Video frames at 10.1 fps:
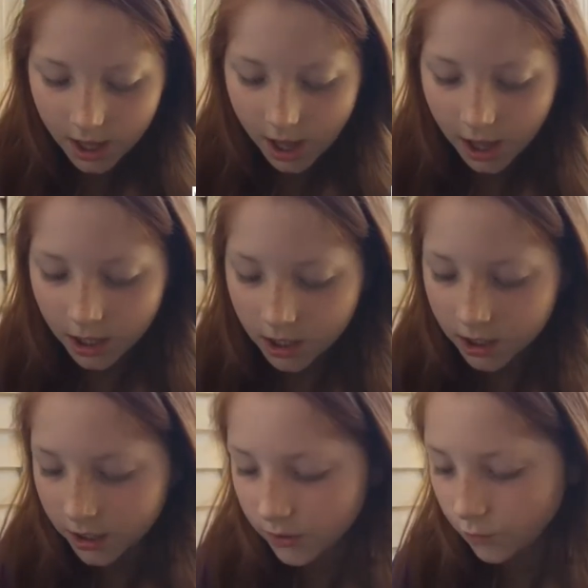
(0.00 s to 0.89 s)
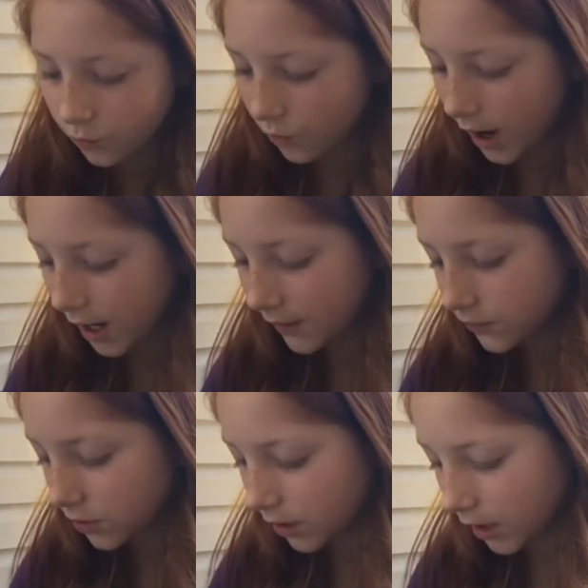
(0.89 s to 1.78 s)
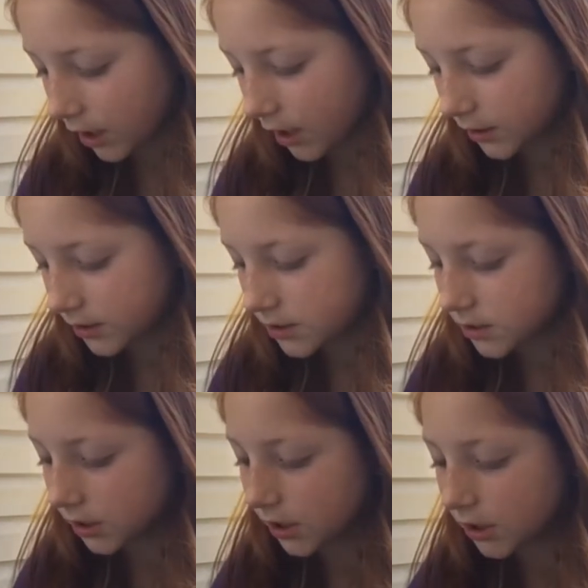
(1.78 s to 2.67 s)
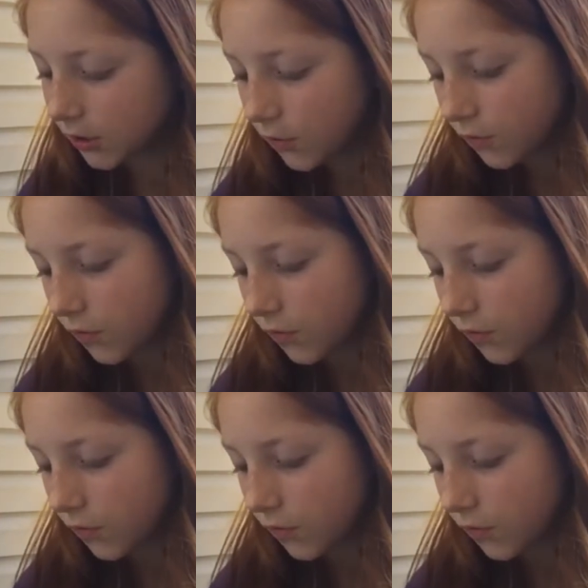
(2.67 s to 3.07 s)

And after I got the stuff,